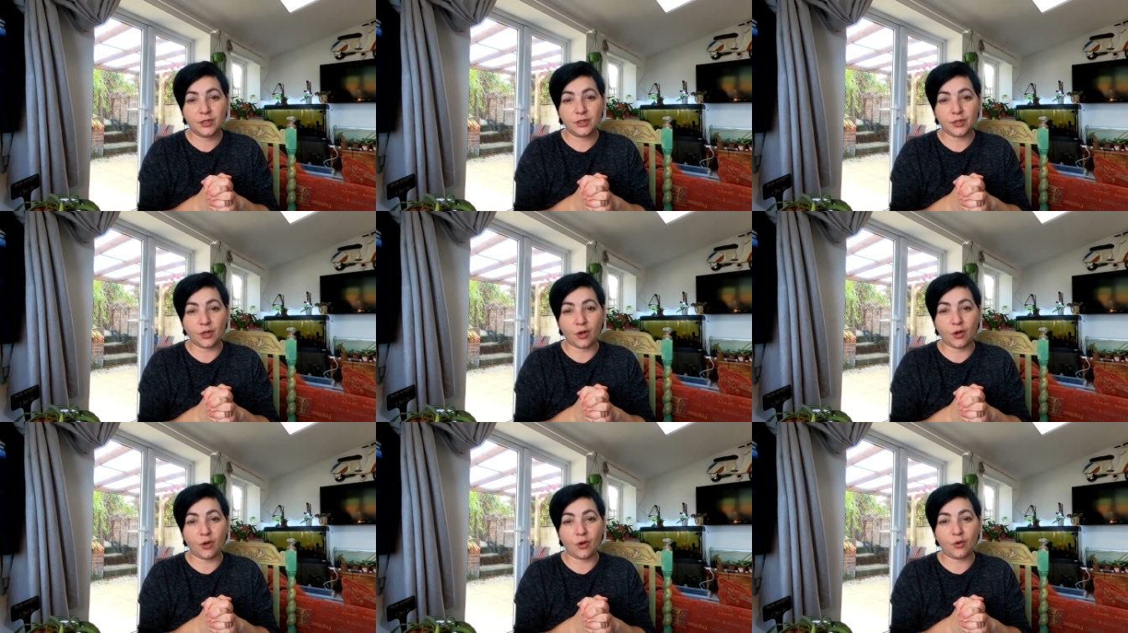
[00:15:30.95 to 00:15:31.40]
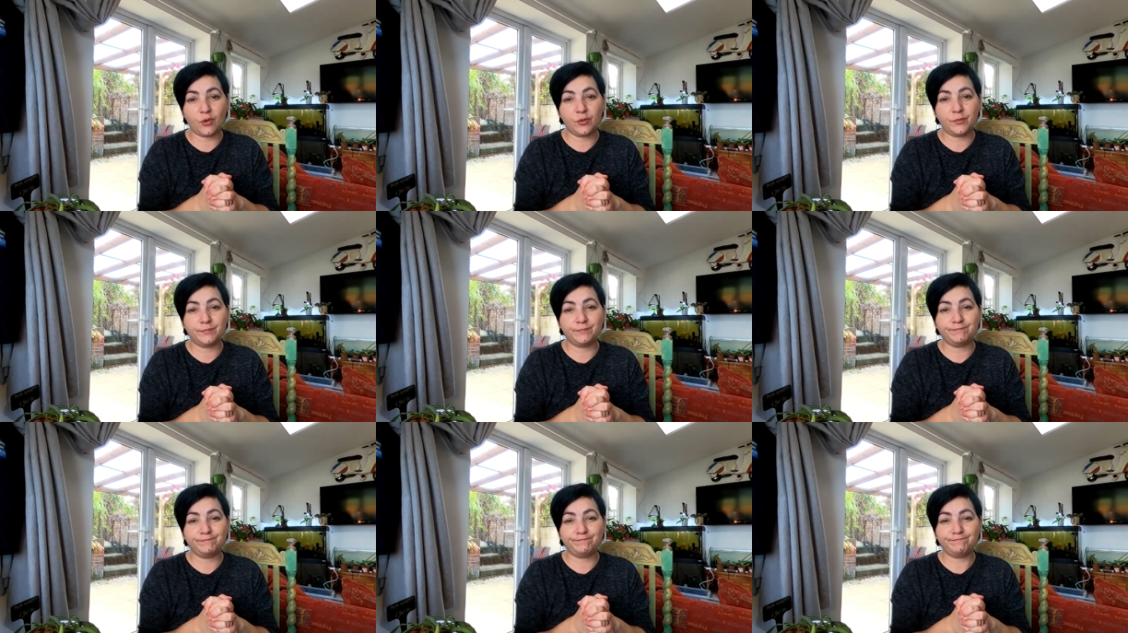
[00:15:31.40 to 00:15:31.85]

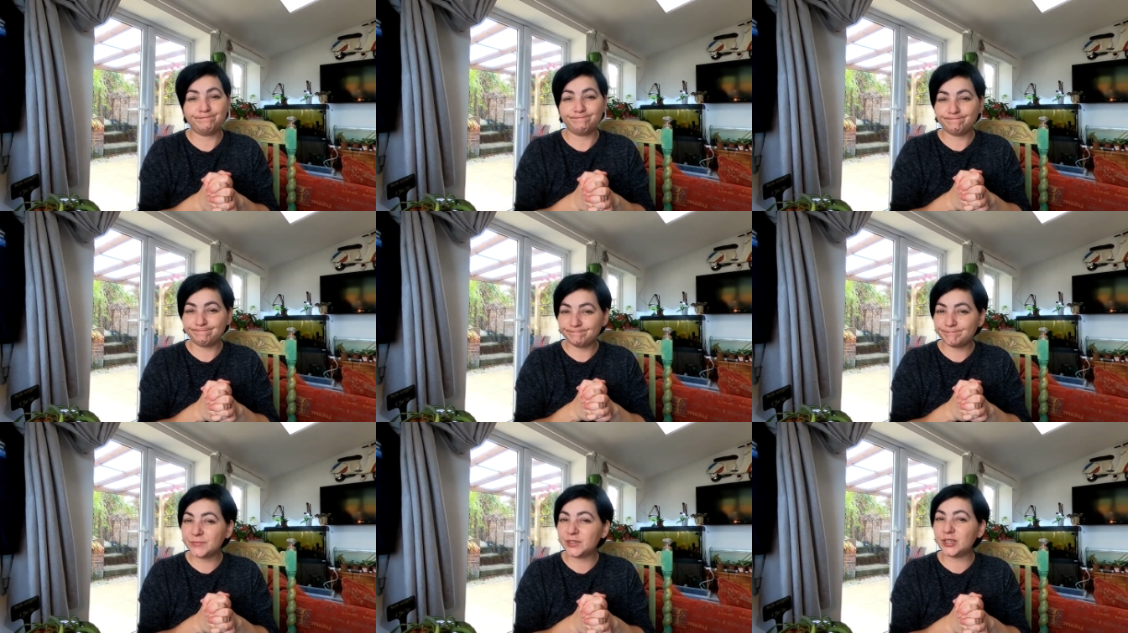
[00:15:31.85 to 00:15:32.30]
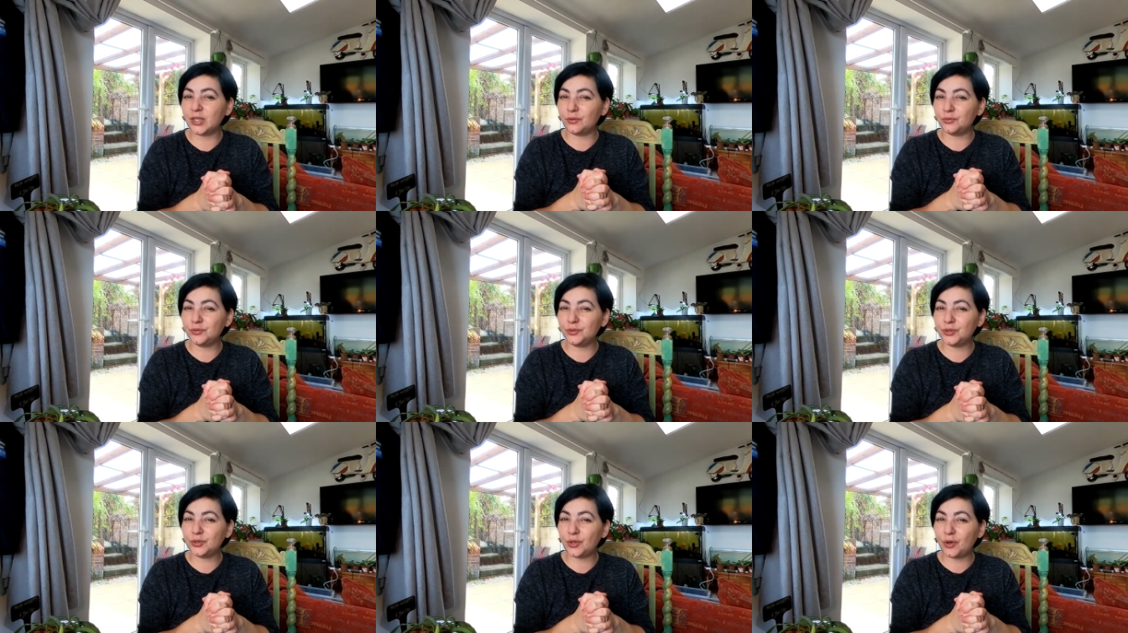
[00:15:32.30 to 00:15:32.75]
So
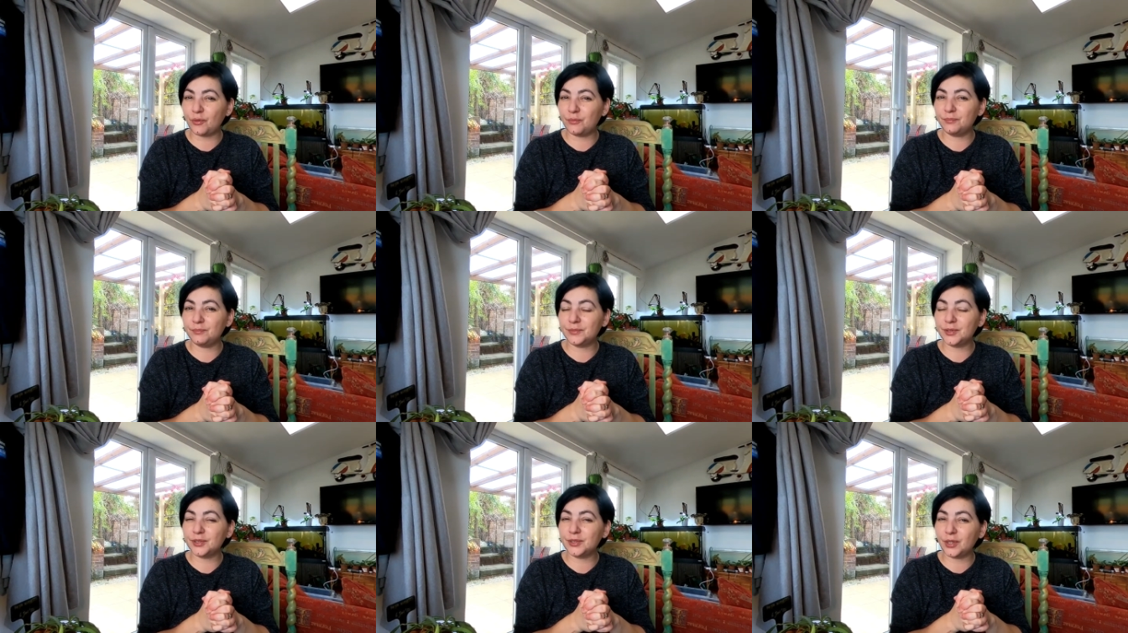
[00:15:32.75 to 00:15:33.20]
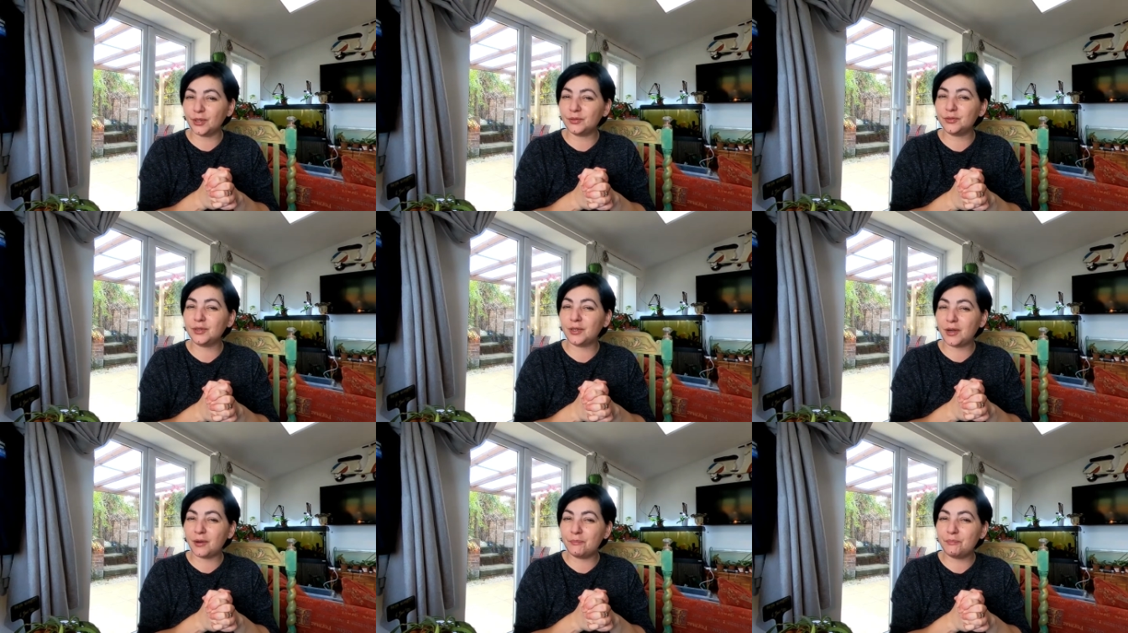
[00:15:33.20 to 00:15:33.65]
don't com-
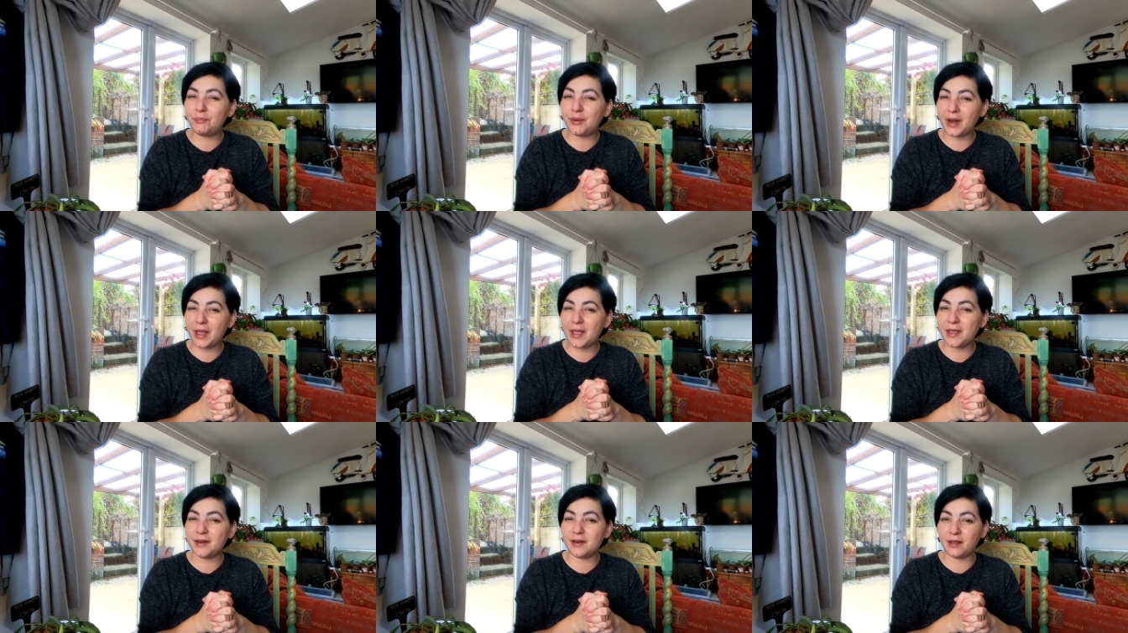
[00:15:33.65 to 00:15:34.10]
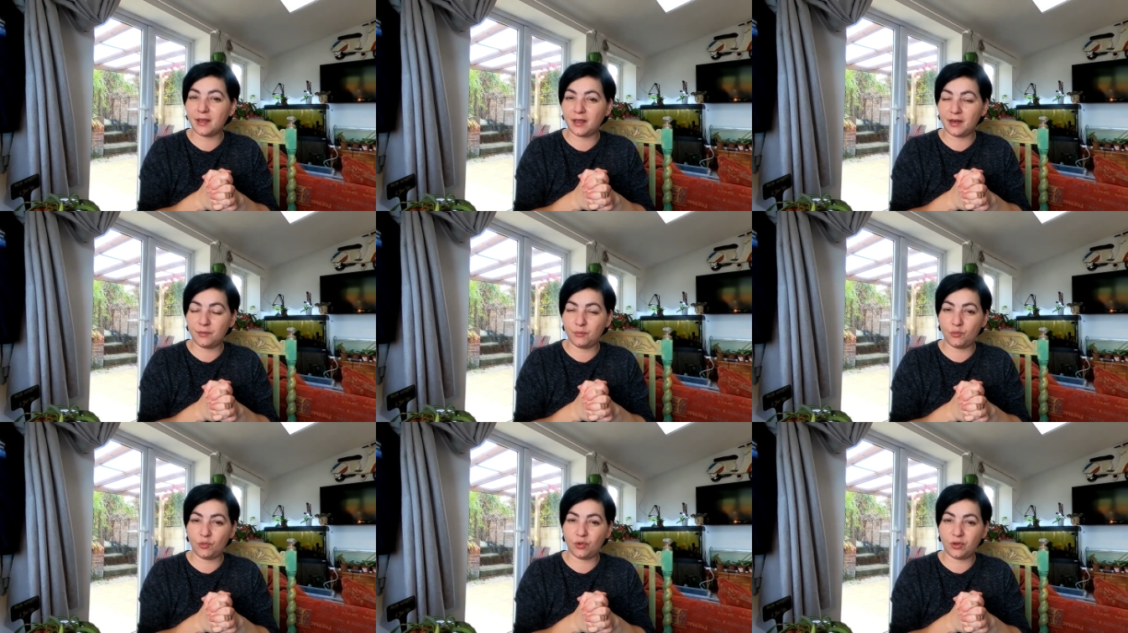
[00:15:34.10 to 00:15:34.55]
don't complain
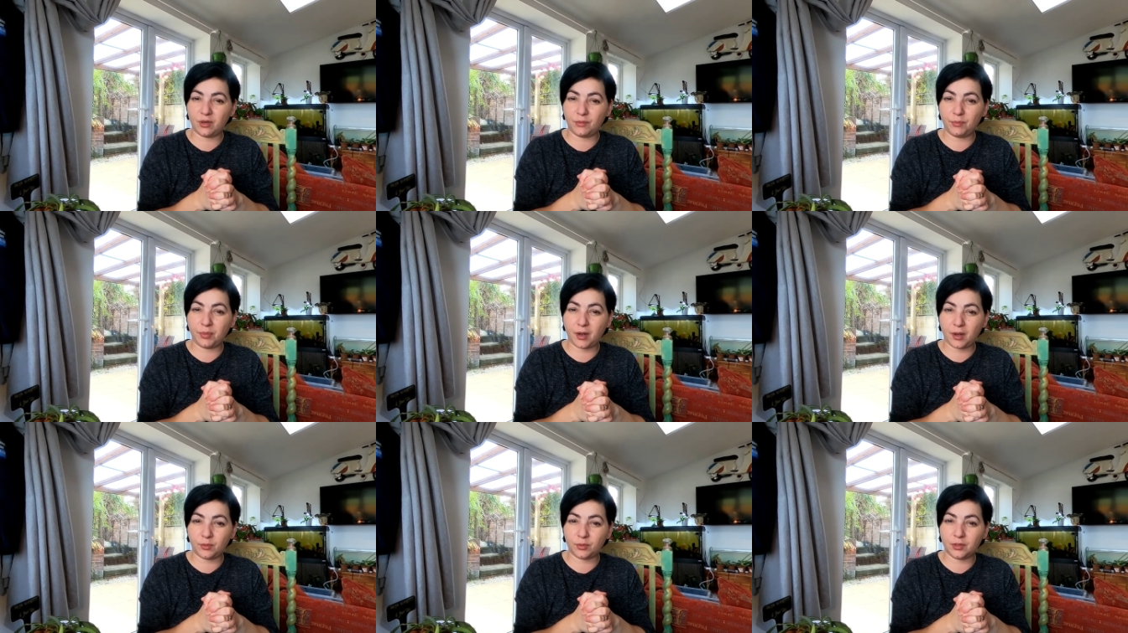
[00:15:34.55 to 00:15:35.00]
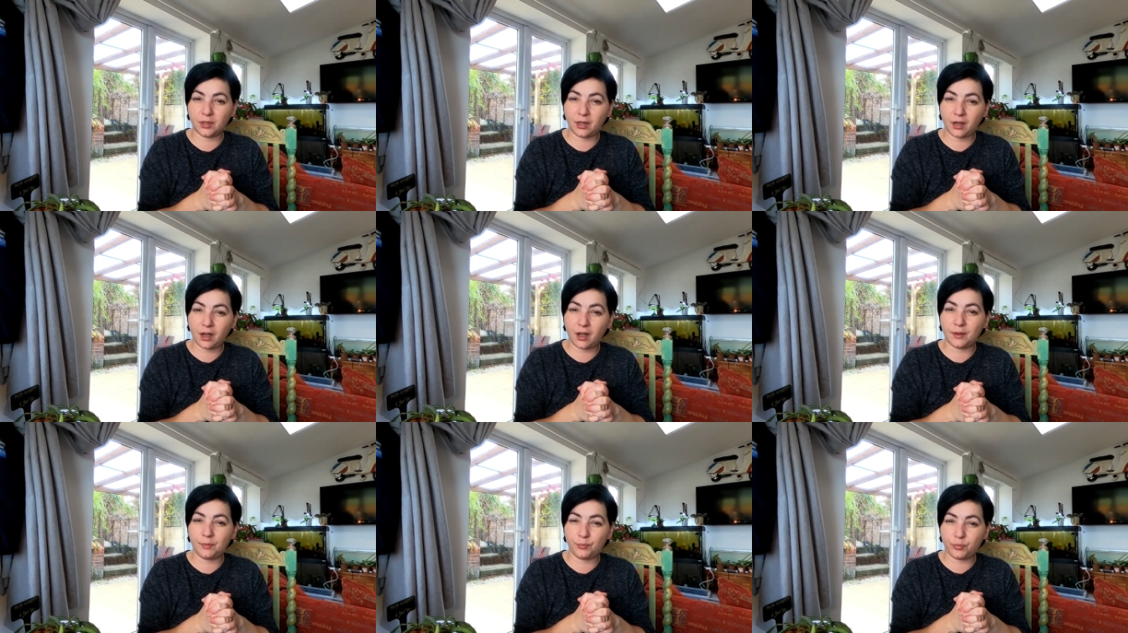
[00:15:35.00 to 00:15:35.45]
anymore about
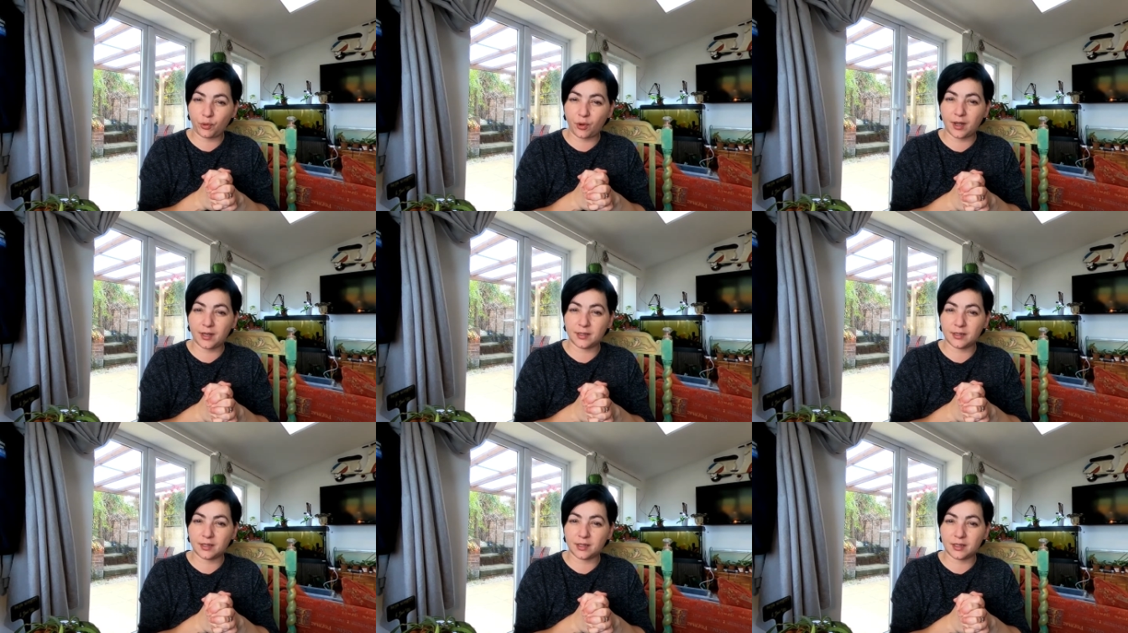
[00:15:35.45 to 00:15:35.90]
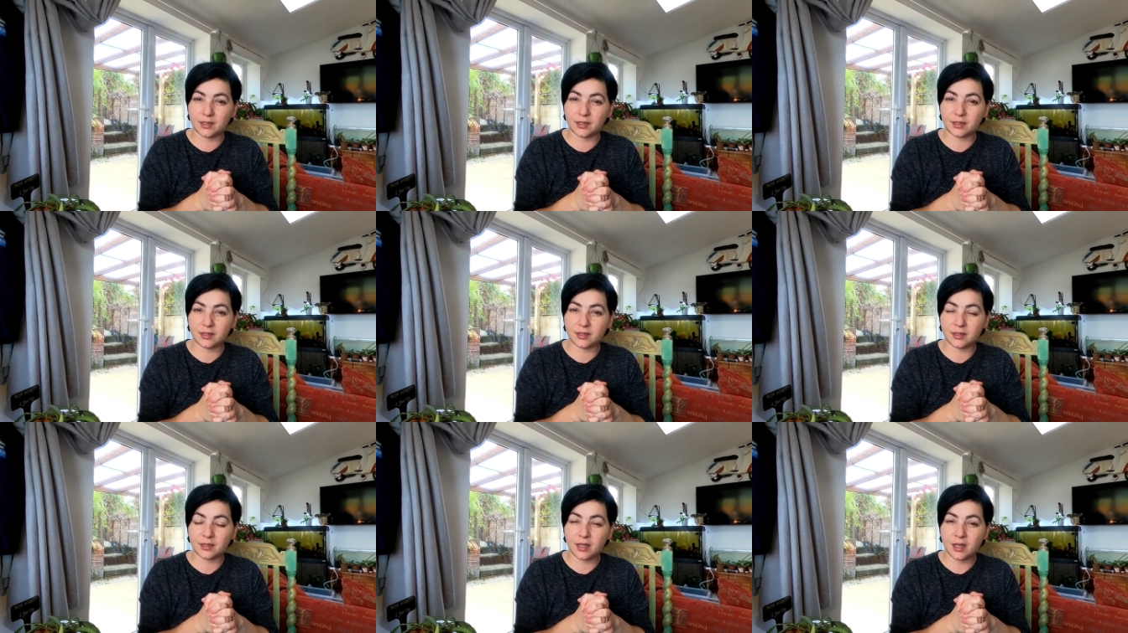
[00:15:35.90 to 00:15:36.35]
the high
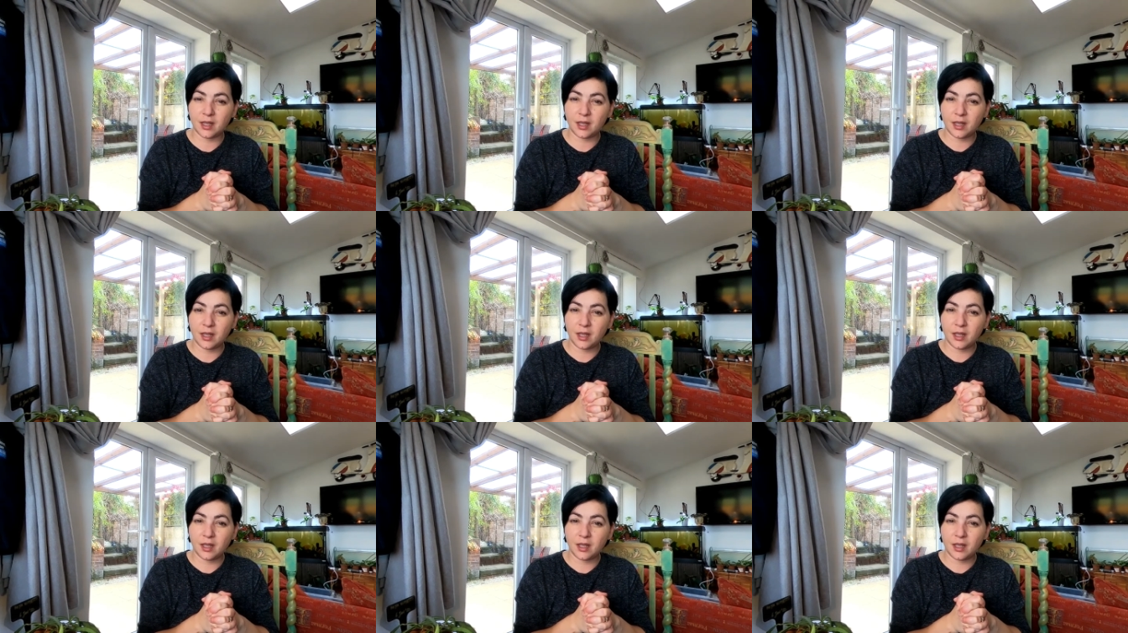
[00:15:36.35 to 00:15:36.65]
prices